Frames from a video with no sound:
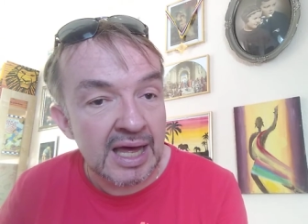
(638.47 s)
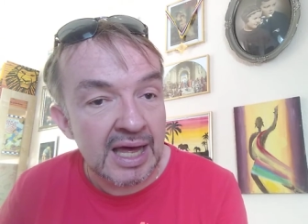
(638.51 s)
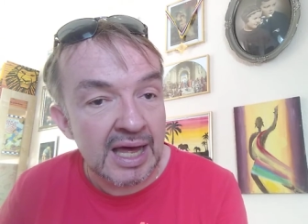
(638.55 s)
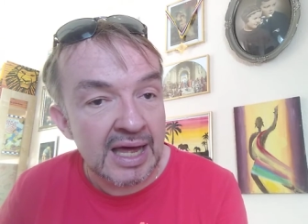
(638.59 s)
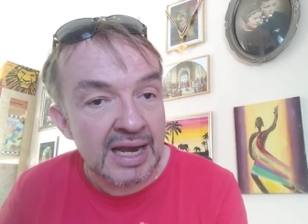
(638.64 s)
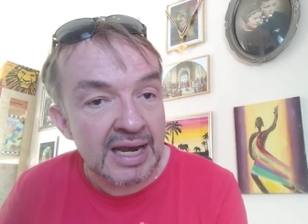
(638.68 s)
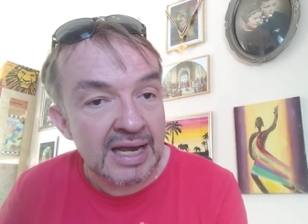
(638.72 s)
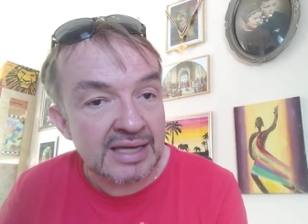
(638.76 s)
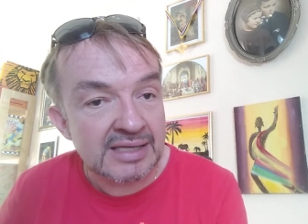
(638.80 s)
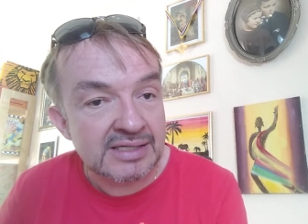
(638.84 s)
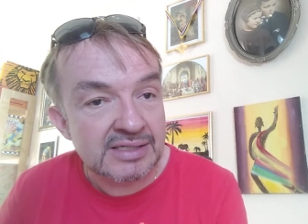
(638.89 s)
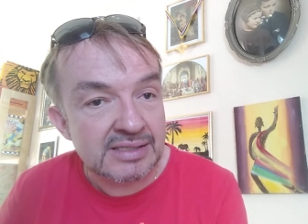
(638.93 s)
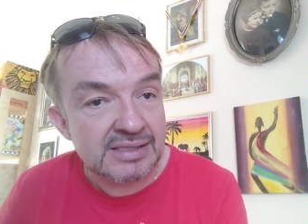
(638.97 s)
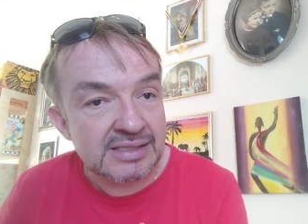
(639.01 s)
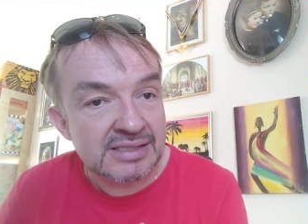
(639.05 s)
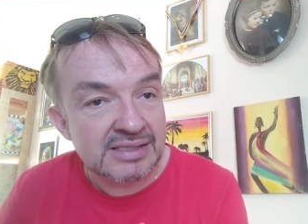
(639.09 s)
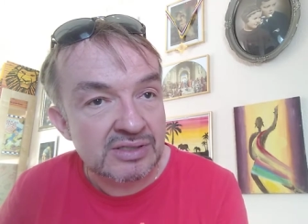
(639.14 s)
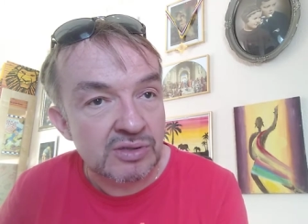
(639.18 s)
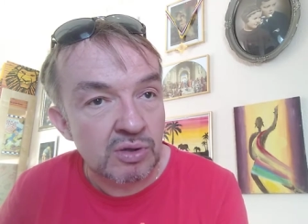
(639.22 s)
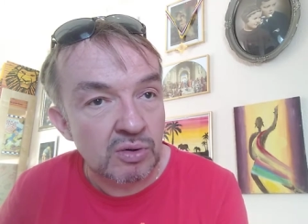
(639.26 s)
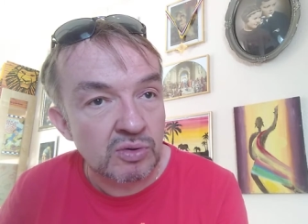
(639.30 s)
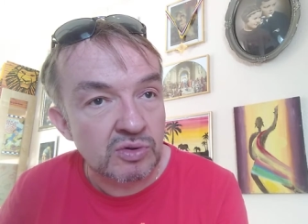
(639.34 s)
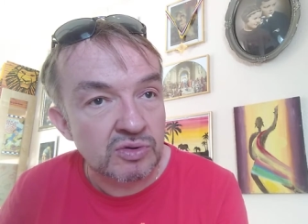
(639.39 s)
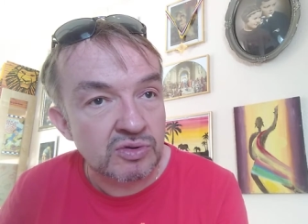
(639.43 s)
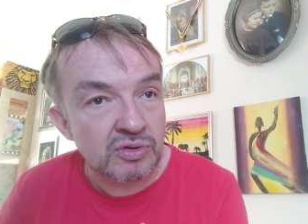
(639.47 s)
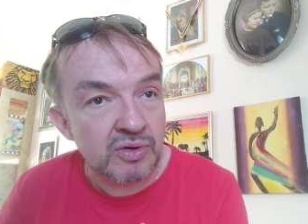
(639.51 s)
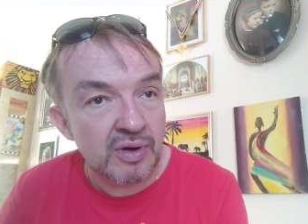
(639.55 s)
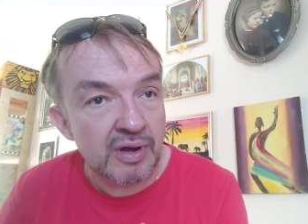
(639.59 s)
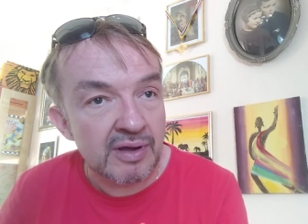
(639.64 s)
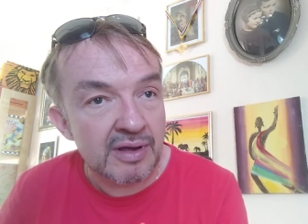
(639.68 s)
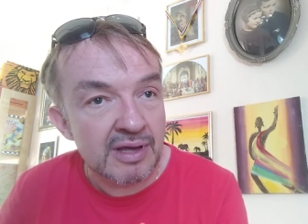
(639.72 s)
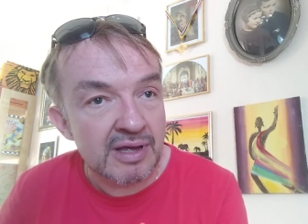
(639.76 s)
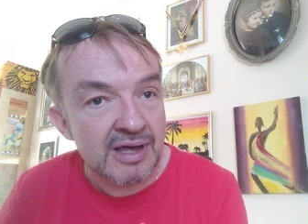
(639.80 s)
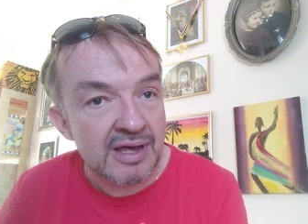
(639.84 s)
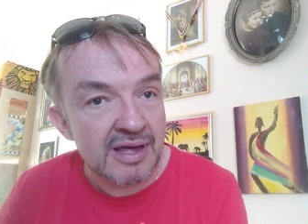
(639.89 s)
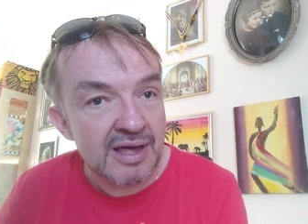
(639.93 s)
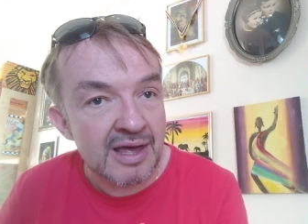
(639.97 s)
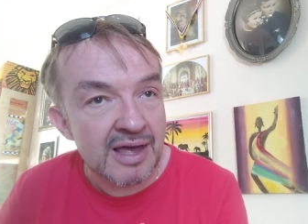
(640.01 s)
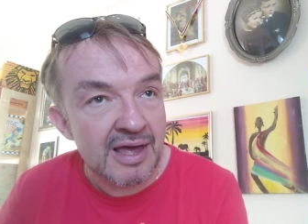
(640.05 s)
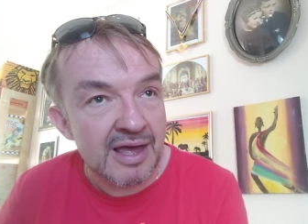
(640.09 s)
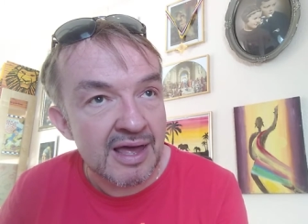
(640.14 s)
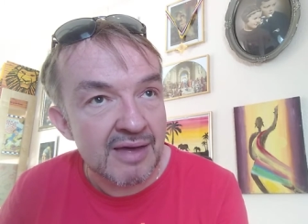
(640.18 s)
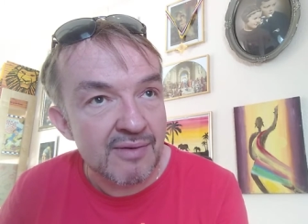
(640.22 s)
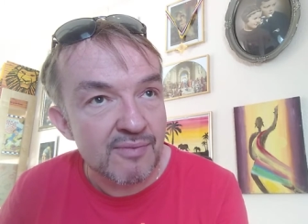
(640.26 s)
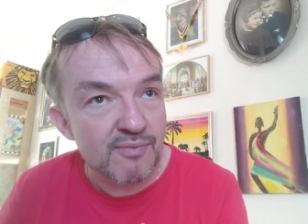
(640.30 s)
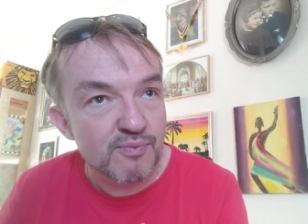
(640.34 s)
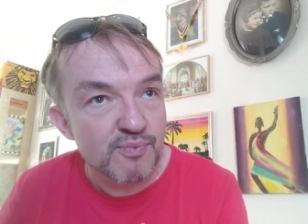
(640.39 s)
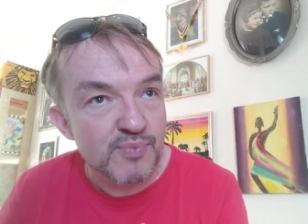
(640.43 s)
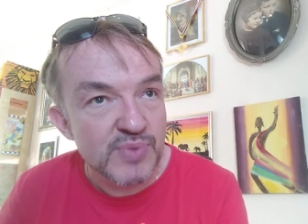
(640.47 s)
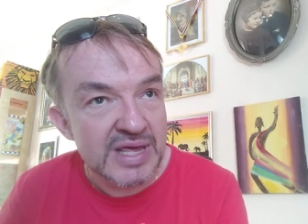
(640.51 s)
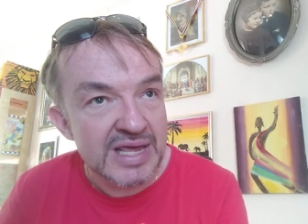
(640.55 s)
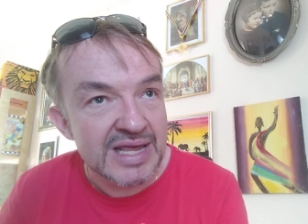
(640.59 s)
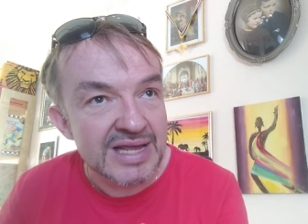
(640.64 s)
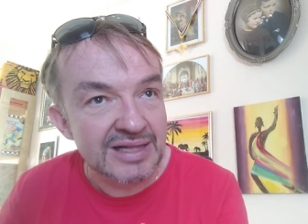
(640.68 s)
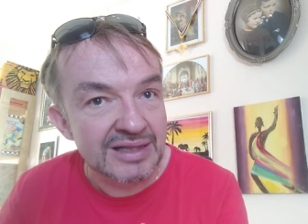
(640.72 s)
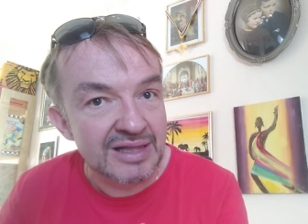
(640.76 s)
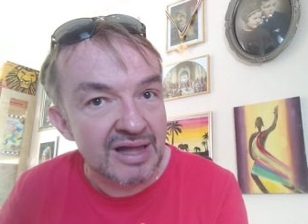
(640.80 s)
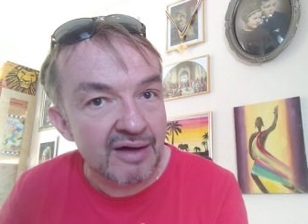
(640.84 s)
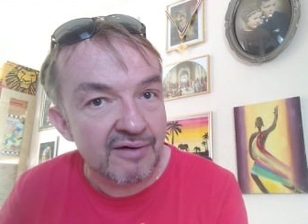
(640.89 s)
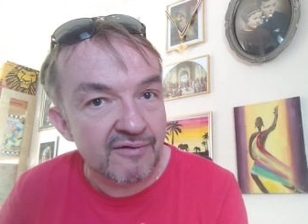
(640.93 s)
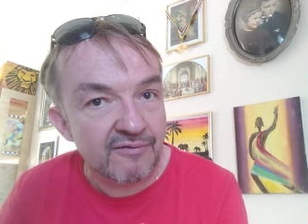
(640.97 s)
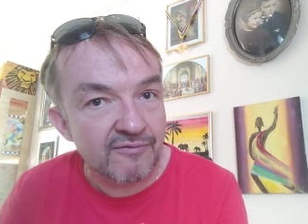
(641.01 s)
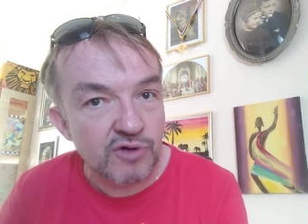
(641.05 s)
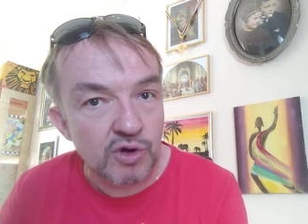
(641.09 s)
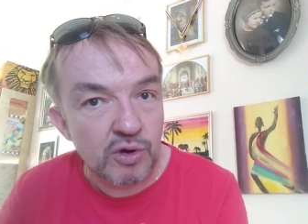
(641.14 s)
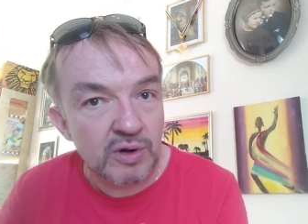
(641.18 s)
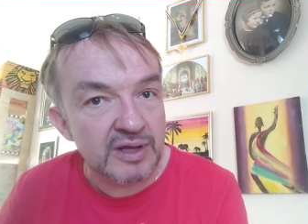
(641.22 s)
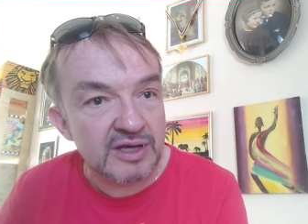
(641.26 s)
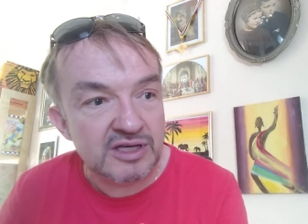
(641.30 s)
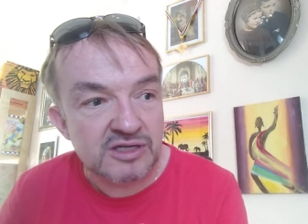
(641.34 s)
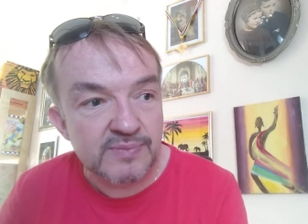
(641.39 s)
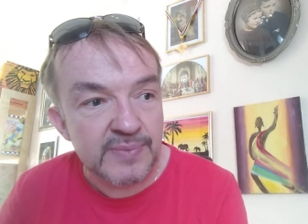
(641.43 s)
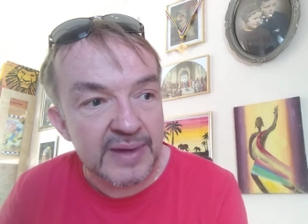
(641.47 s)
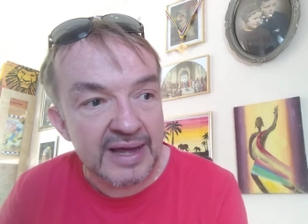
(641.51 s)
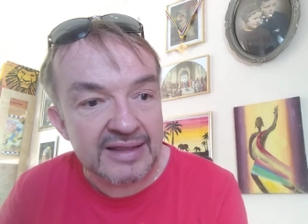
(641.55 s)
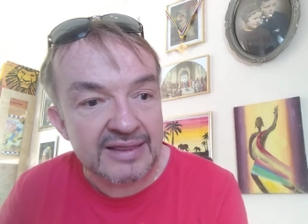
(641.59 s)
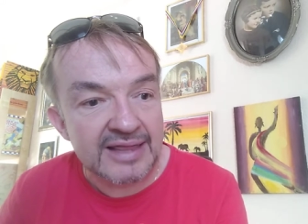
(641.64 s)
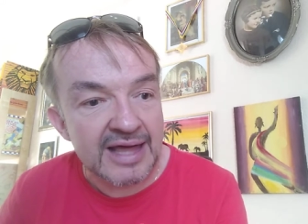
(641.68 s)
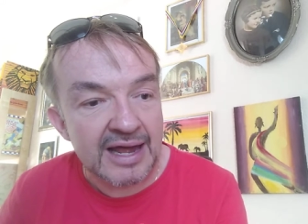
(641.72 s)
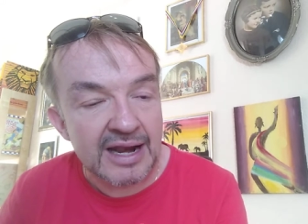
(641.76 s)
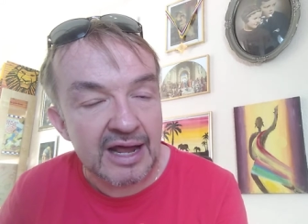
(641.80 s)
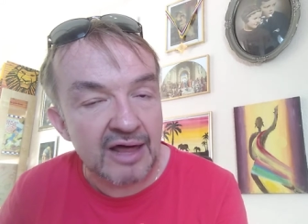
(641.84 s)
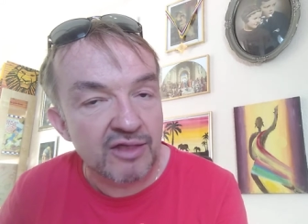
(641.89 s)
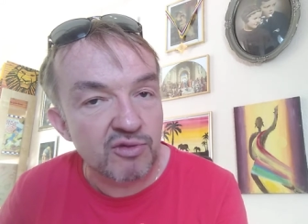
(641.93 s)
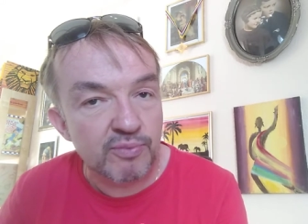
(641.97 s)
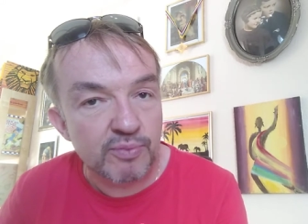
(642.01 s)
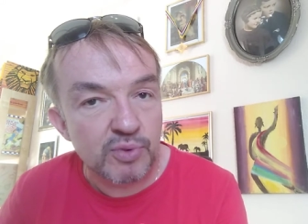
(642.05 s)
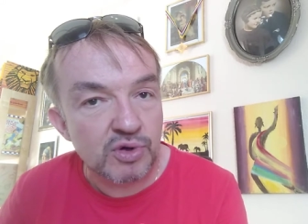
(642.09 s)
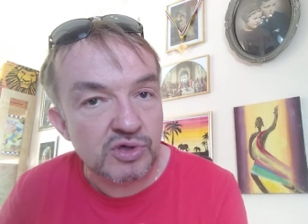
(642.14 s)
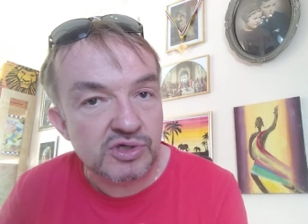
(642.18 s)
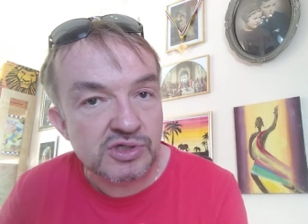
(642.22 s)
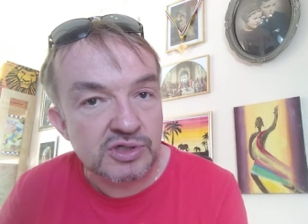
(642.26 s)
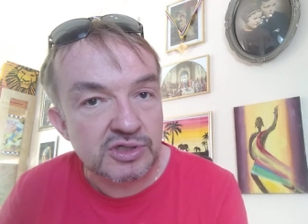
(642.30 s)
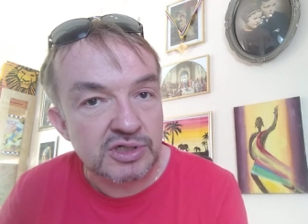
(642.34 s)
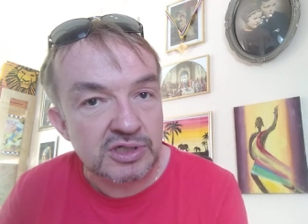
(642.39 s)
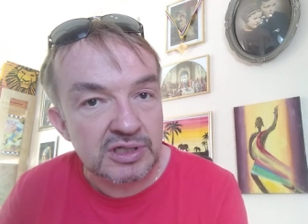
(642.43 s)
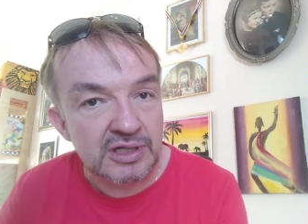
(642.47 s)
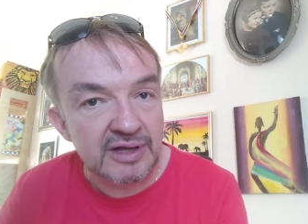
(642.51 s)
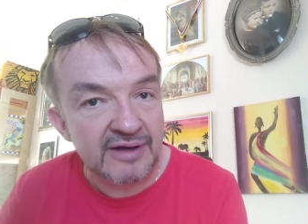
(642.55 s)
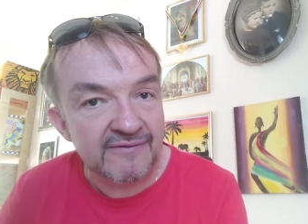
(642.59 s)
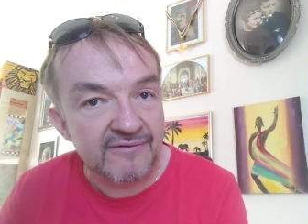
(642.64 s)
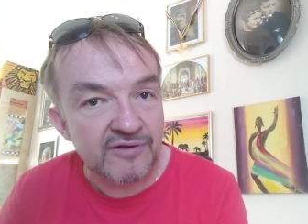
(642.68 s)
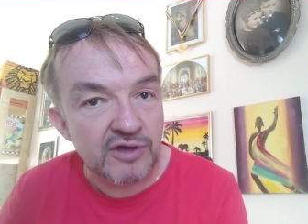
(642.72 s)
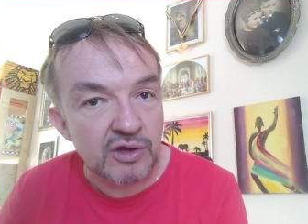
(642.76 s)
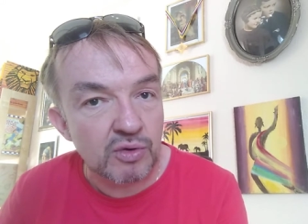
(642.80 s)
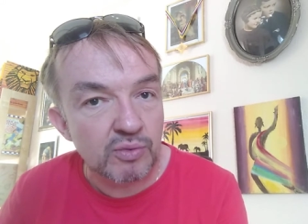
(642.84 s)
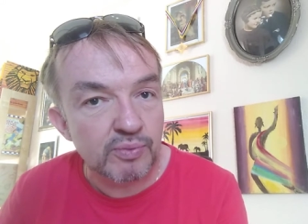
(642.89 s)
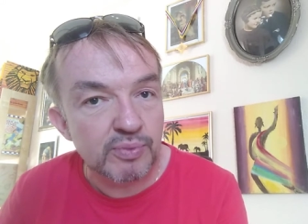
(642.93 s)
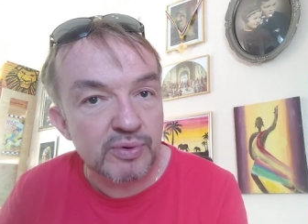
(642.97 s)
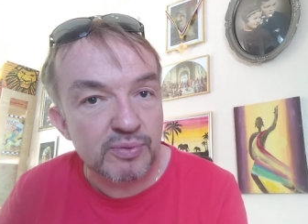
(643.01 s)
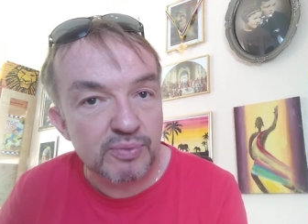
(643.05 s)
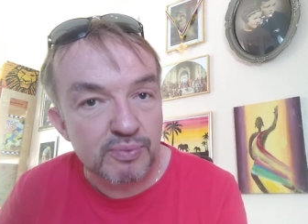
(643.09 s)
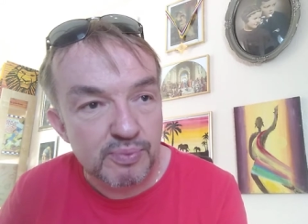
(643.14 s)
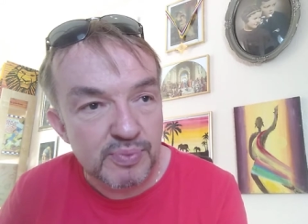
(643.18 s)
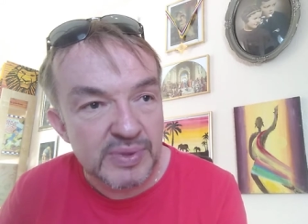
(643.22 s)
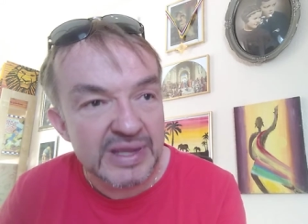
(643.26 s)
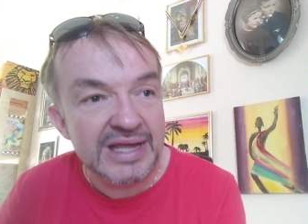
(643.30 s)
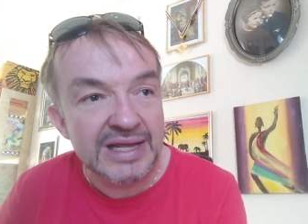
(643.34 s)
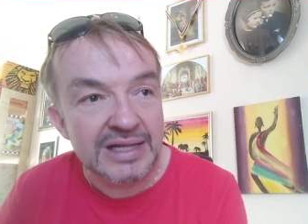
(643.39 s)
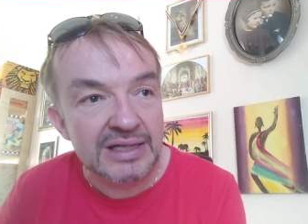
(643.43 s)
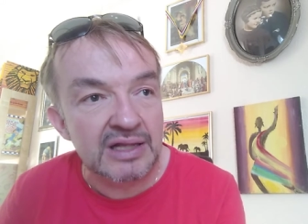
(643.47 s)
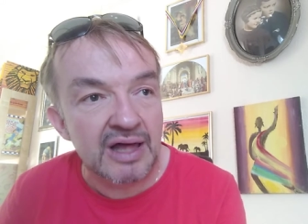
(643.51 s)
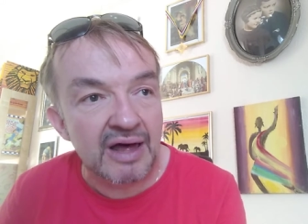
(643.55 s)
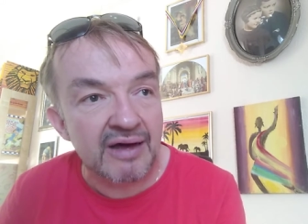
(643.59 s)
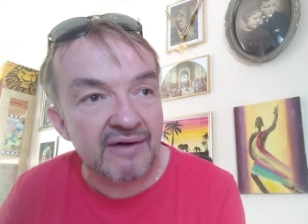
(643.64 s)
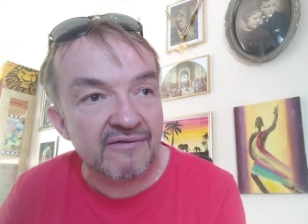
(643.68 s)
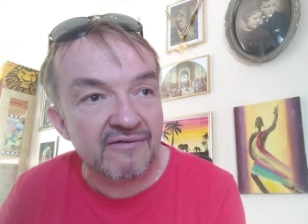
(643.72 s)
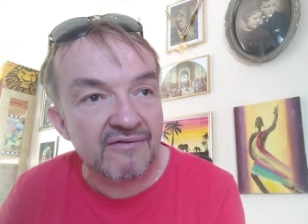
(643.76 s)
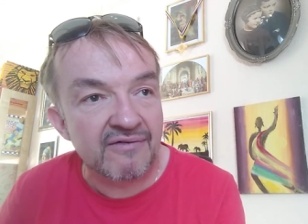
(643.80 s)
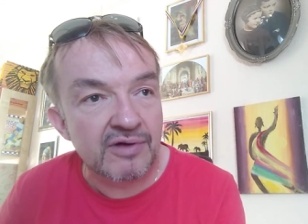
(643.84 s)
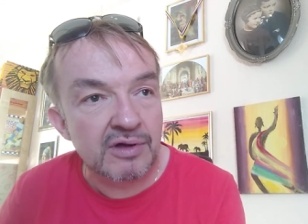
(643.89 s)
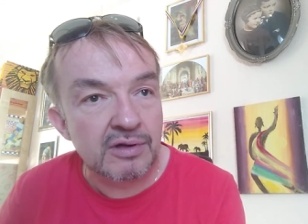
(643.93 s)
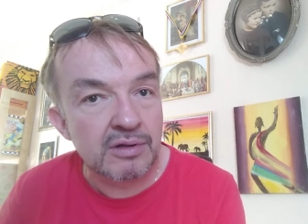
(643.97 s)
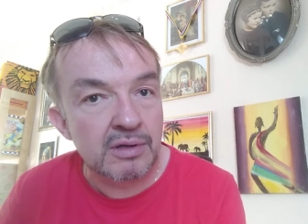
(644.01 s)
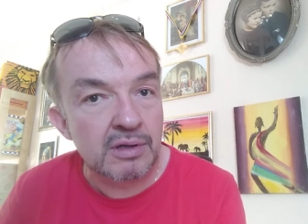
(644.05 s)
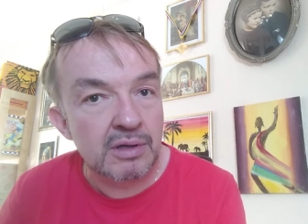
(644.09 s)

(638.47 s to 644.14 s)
And I told her, be love. Don't expect that other person to love you, but be love.